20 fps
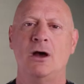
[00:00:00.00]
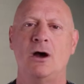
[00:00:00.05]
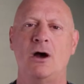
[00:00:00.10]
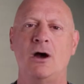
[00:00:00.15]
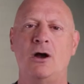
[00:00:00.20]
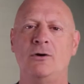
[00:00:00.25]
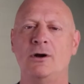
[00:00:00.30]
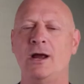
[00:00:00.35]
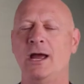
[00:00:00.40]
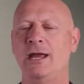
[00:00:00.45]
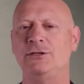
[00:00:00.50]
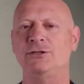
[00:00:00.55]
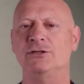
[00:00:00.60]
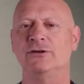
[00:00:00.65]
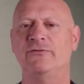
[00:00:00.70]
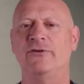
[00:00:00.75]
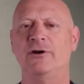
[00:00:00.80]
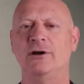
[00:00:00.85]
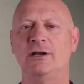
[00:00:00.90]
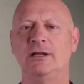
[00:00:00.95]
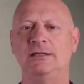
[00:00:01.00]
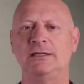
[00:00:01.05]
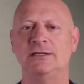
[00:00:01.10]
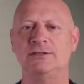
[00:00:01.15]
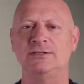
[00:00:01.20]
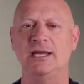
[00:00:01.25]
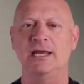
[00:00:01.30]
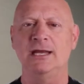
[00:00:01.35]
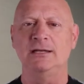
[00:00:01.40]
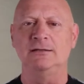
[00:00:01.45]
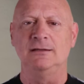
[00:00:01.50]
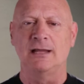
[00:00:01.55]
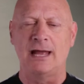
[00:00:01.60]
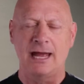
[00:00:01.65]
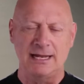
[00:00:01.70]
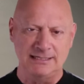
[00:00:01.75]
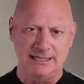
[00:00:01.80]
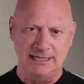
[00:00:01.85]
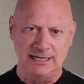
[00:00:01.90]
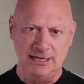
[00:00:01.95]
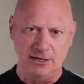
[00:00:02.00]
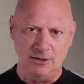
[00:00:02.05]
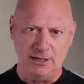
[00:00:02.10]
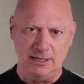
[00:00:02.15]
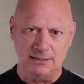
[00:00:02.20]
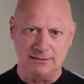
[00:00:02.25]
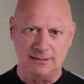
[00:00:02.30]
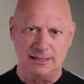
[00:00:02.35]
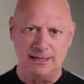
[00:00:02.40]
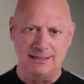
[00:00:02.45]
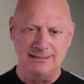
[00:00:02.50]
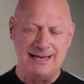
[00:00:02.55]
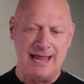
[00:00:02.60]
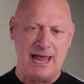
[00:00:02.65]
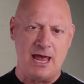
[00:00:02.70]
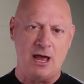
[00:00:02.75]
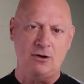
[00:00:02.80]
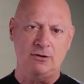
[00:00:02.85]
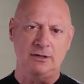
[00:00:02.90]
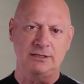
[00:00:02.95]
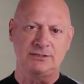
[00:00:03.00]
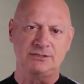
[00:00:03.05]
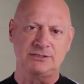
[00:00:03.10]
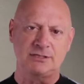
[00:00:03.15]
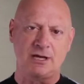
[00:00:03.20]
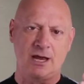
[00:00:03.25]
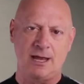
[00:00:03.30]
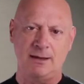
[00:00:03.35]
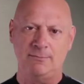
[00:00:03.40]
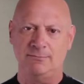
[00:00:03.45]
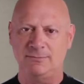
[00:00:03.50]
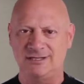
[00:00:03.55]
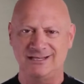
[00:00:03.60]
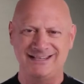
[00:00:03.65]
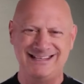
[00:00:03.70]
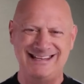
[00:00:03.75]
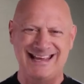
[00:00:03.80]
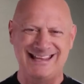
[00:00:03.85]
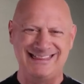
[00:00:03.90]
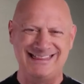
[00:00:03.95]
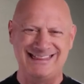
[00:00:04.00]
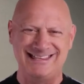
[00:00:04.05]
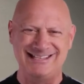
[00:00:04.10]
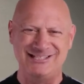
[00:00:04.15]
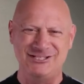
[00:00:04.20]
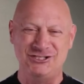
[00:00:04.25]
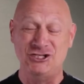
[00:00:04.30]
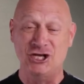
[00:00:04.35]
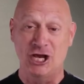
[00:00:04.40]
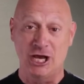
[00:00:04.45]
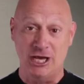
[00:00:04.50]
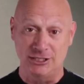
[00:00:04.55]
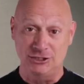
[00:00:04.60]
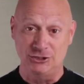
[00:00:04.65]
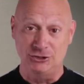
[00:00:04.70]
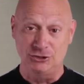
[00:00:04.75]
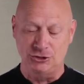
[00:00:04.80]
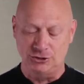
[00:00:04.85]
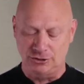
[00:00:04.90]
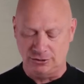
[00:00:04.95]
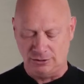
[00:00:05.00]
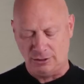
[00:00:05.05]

All right, your verdict is in. Glad to hear it. Now it's time to get the judge.